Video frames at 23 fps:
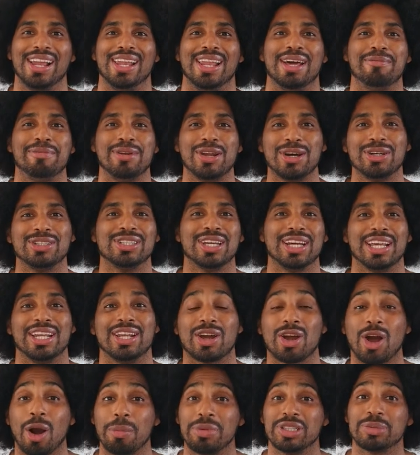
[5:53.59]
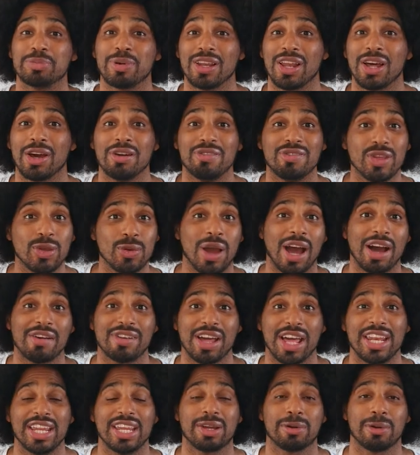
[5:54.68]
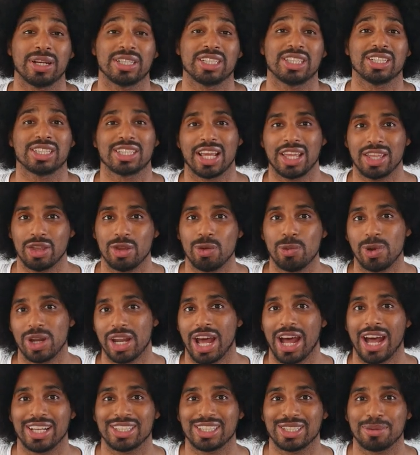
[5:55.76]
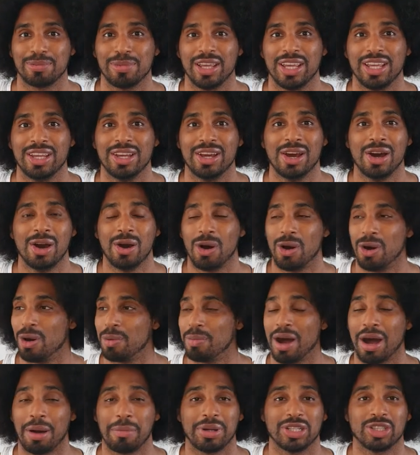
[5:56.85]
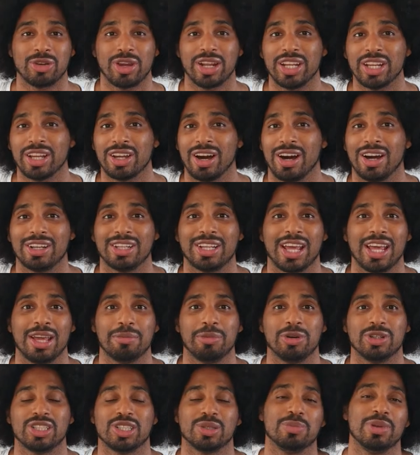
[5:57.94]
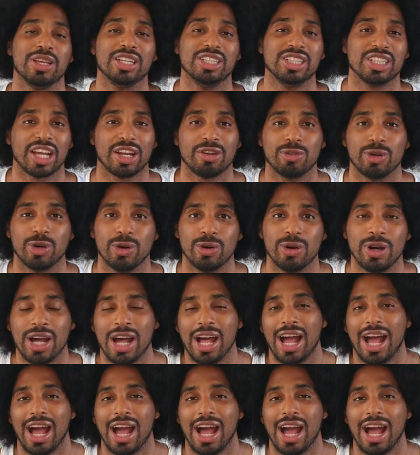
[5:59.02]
Let me know in the comments below if you have any questions that you want to ask me, or about my trading card game, or just me in general.